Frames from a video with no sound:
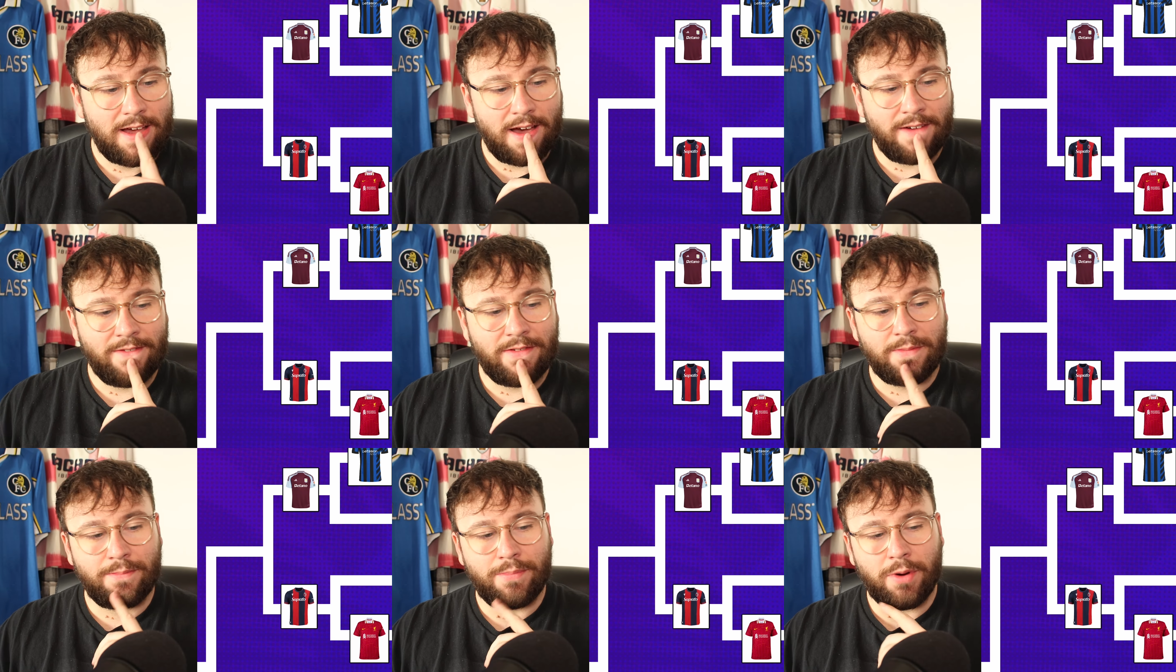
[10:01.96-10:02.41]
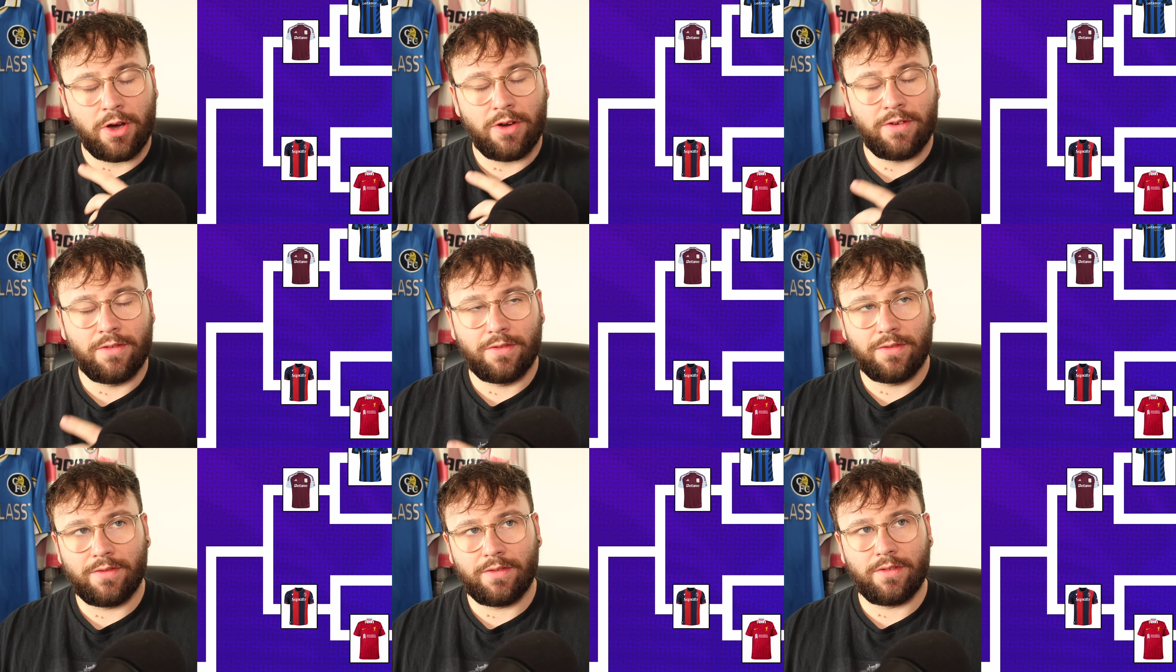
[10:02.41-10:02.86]
I think
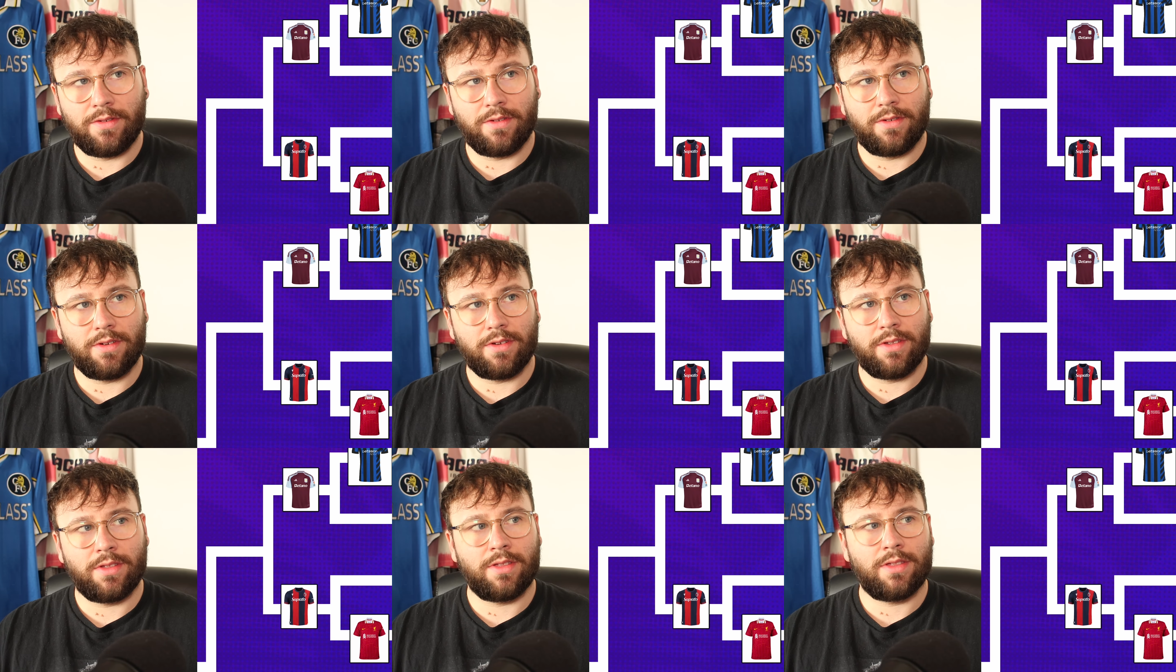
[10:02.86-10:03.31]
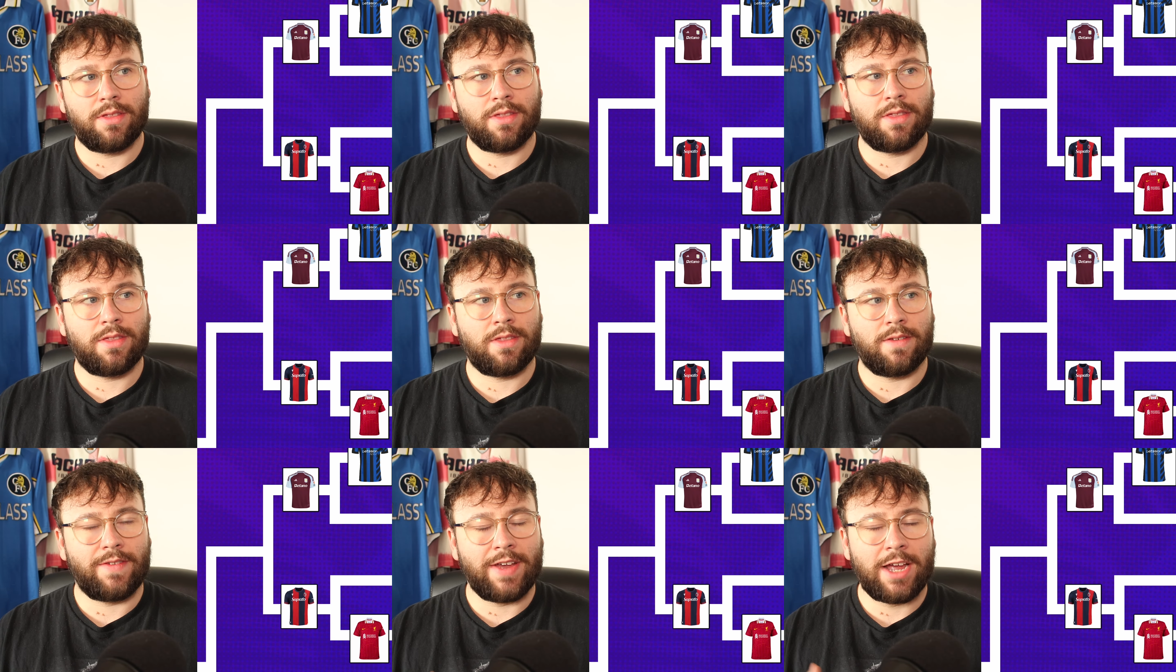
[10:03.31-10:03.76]
both,
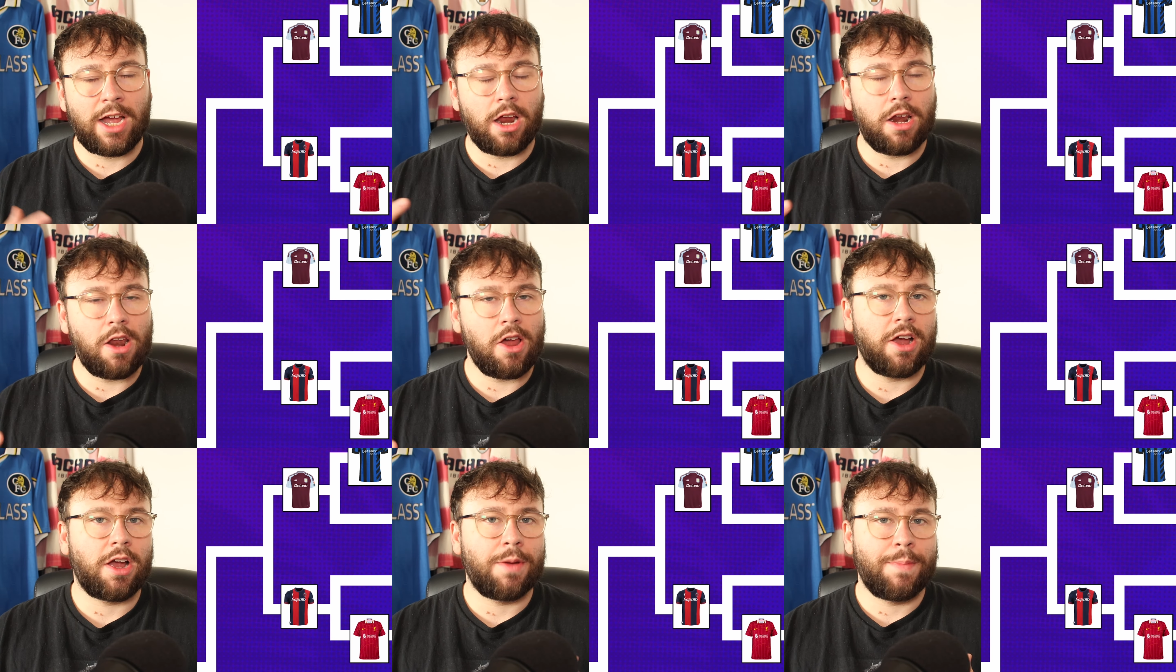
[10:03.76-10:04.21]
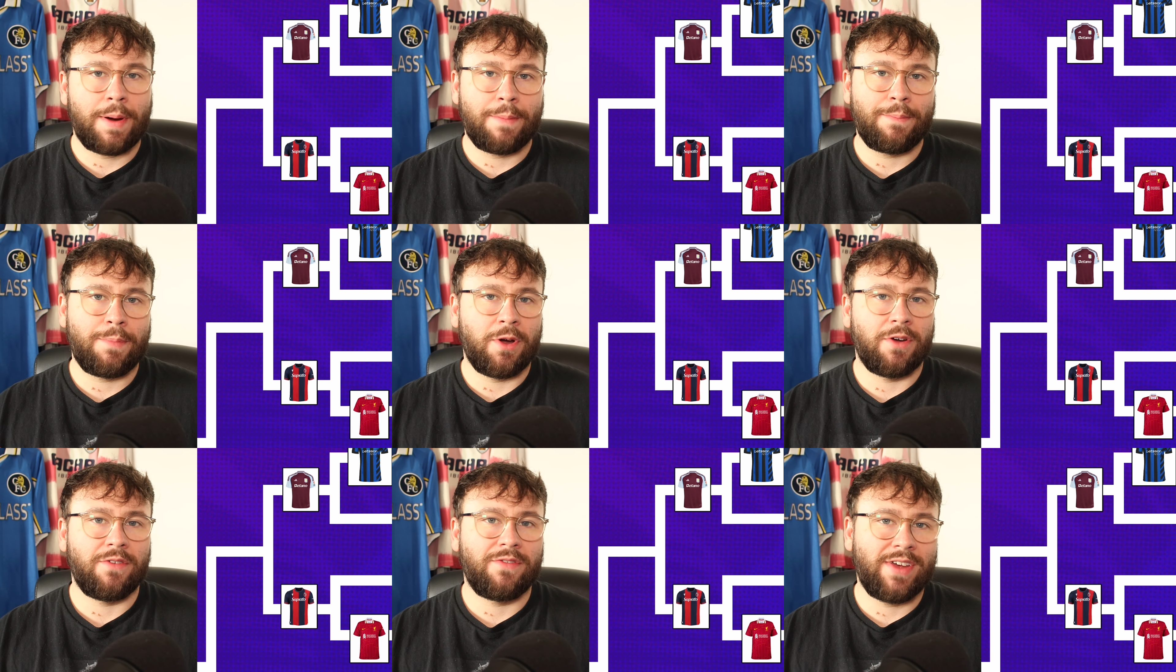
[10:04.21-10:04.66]
the thing I like about
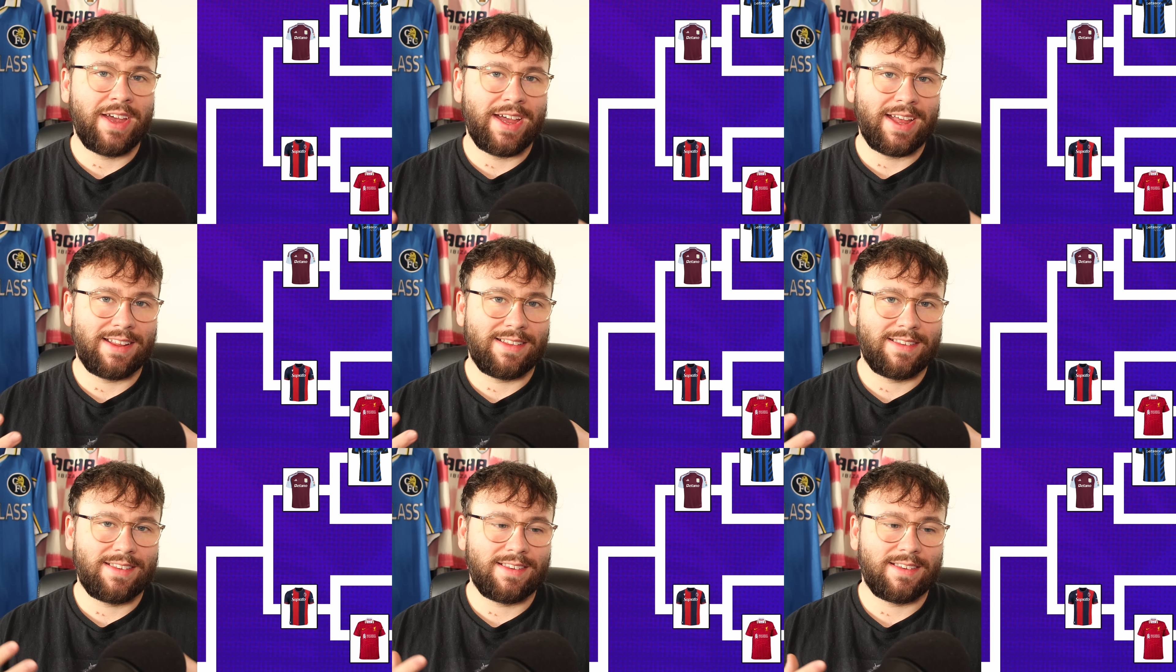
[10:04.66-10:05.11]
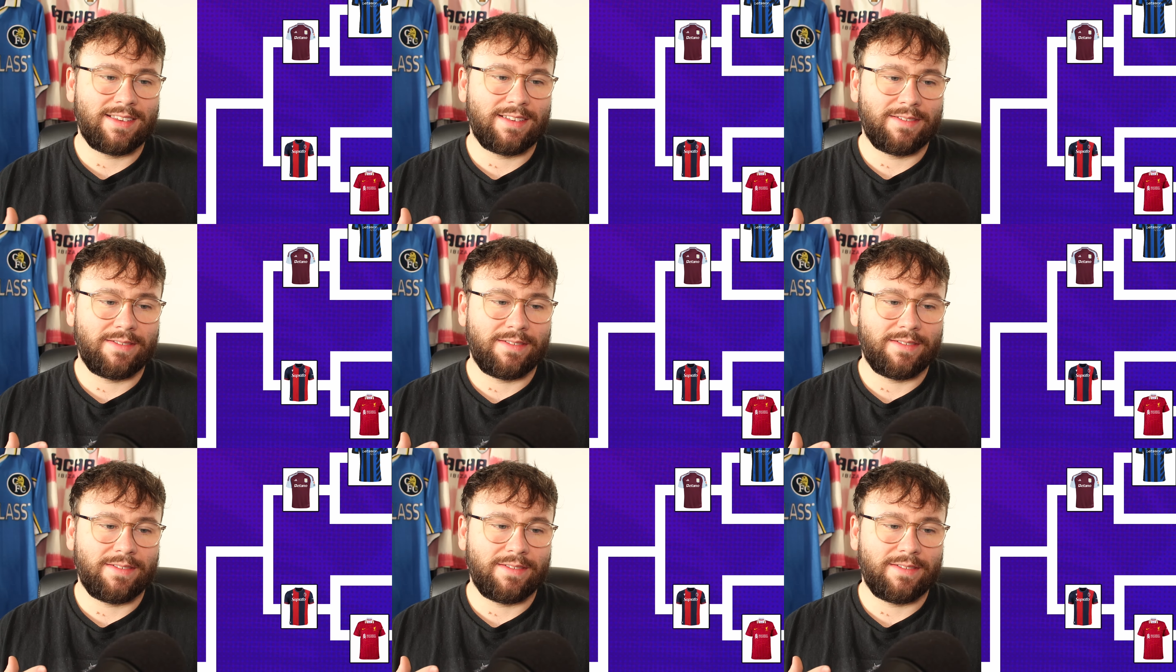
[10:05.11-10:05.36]
both kits